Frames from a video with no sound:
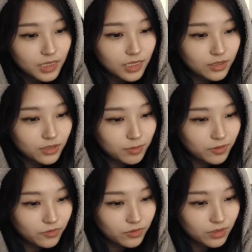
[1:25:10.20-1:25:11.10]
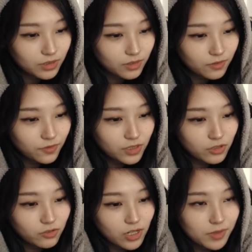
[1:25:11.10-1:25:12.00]
Do I prefer pho or
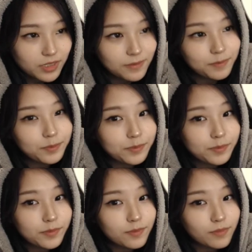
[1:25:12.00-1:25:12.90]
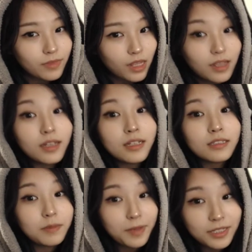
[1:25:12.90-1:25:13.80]
ramen?
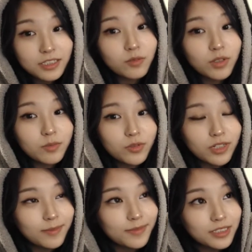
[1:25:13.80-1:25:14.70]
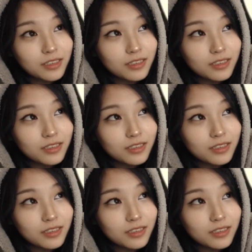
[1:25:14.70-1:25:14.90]
Depends on what mood I'm in.